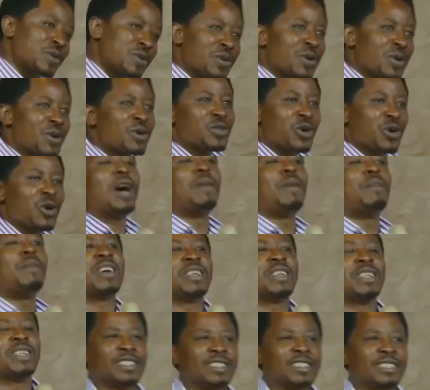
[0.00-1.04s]
talk about
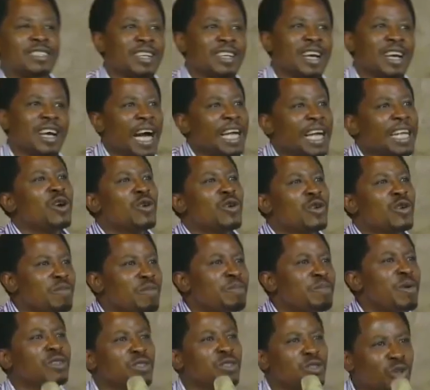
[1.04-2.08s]
this. And I'll keep
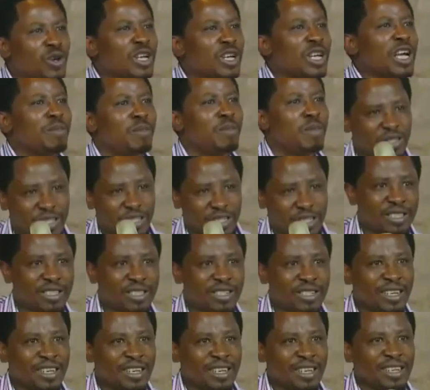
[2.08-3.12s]
on talking about it.
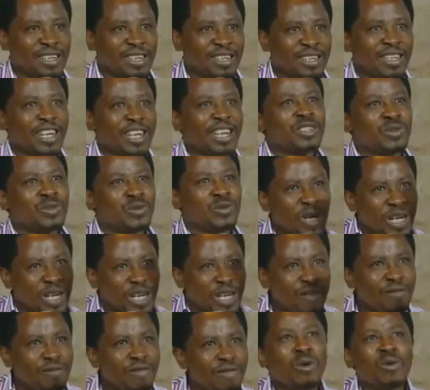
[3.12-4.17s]
that
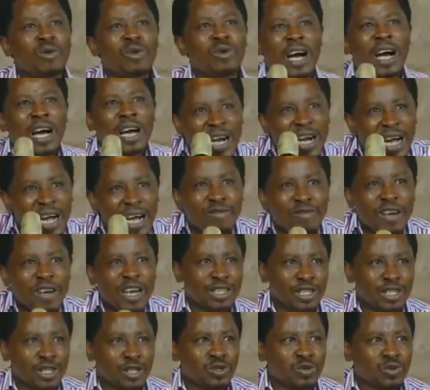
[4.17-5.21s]
whenever we arrive like
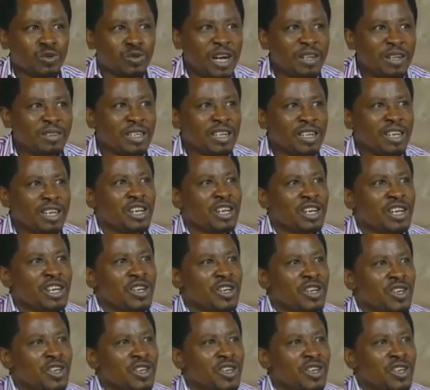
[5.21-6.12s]
this one, you